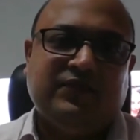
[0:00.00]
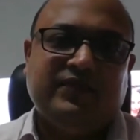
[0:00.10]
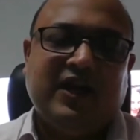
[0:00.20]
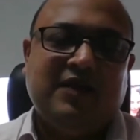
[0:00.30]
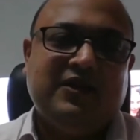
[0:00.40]

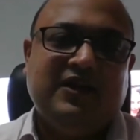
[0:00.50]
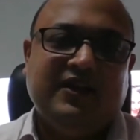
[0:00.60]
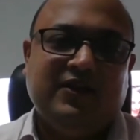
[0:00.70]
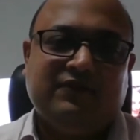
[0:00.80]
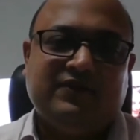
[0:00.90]
The
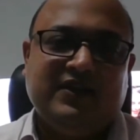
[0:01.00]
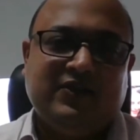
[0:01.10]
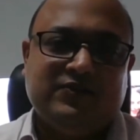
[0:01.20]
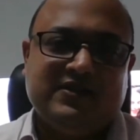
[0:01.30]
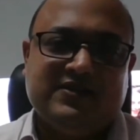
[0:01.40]
ability of the
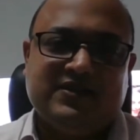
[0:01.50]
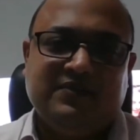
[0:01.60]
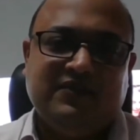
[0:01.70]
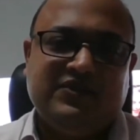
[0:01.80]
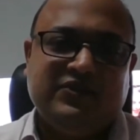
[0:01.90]
ecosystem
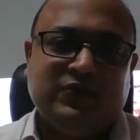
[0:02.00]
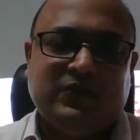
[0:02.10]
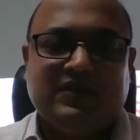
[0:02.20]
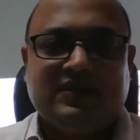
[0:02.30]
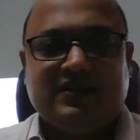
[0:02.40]
in which you
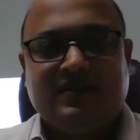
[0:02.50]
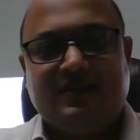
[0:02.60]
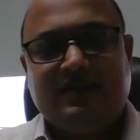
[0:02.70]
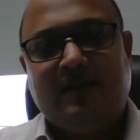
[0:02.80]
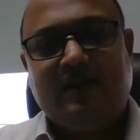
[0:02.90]
work.
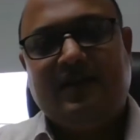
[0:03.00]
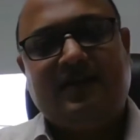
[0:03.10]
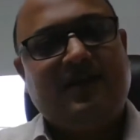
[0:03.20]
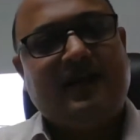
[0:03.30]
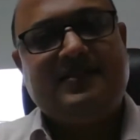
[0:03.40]

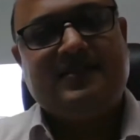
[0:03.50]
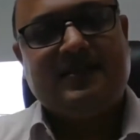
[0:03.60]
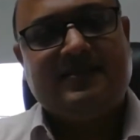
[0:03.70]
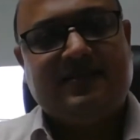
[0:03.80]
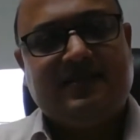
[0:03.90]
It gets
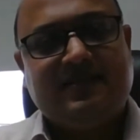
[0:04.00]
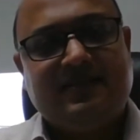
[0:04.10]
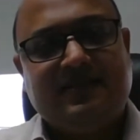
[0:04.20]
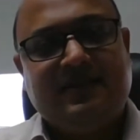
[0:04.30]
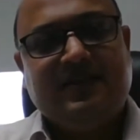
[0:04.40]
tested.
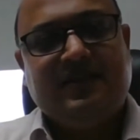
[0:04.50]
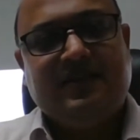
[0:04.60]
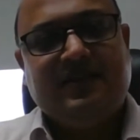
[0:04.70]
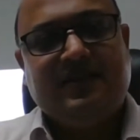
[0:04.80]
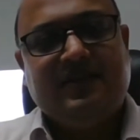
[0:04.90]

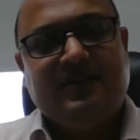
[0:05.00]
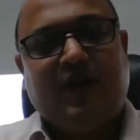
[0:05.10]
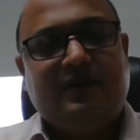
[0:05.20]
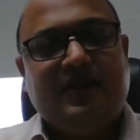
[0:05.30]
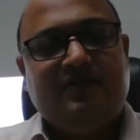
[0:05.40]

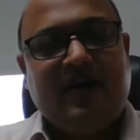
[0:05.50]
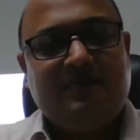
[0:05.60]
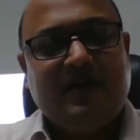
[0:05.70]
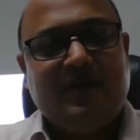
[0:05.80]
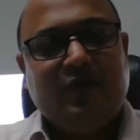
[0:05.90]
Whatever the
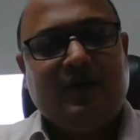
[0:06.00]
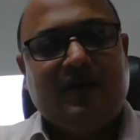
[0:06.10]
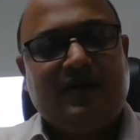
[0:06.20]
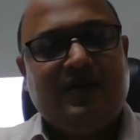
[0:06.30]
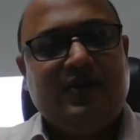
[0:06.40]
environment you
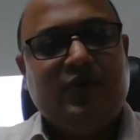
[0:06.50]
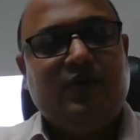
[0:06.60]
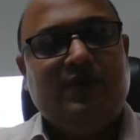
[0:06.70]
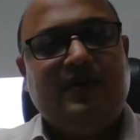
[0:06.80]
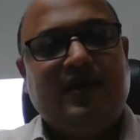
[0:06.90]
work, you
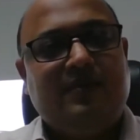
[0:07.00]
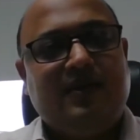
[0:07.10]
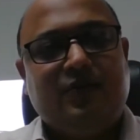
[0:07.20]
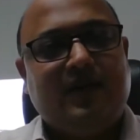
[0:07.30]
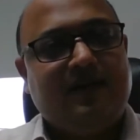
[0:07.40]
will be able
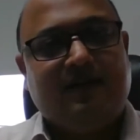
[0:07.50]
to get